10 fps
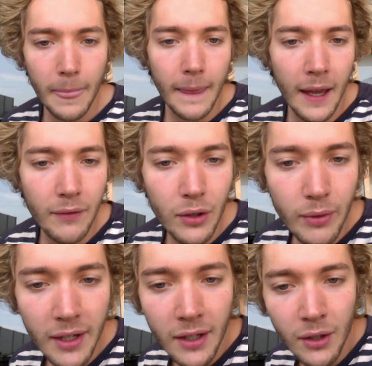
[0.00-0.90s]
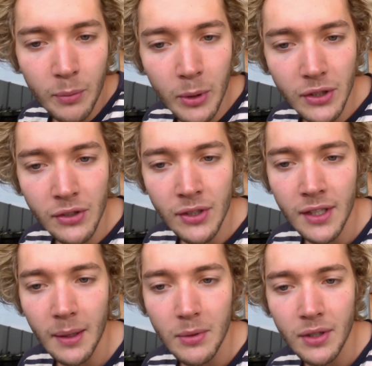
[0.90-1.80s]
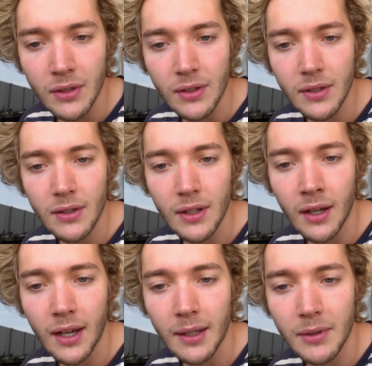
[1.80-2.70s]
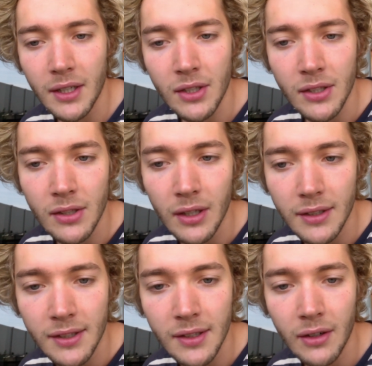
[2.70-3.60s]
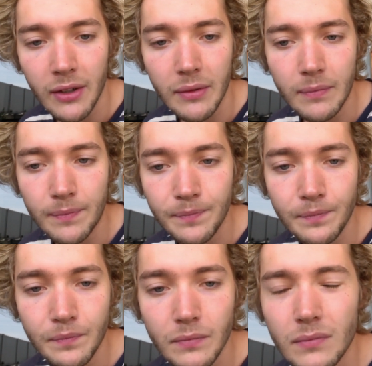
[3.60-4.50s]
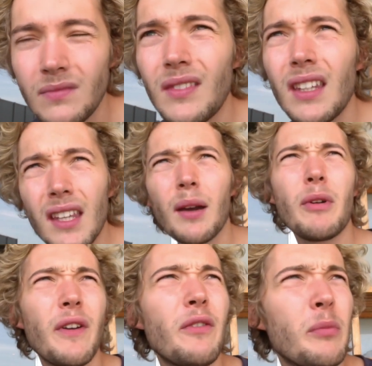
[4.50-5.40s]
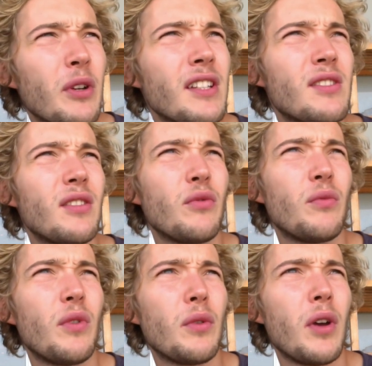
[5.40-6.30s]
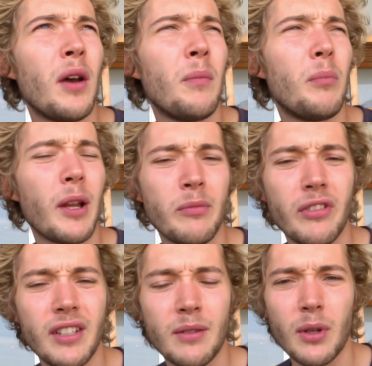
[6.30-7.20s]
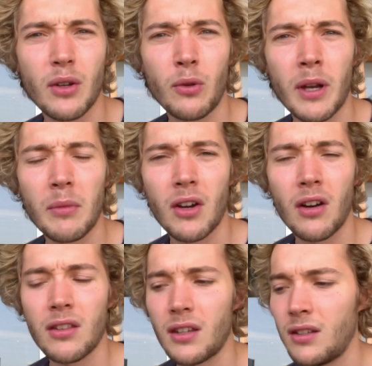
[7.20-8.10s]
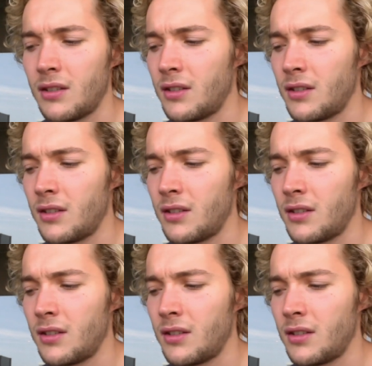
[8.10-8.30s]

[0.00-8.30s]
Have you read any good books whose adaptations you'd like to star in? Yeah, my favourite book is Blood Meridian by Cormac McCarthy.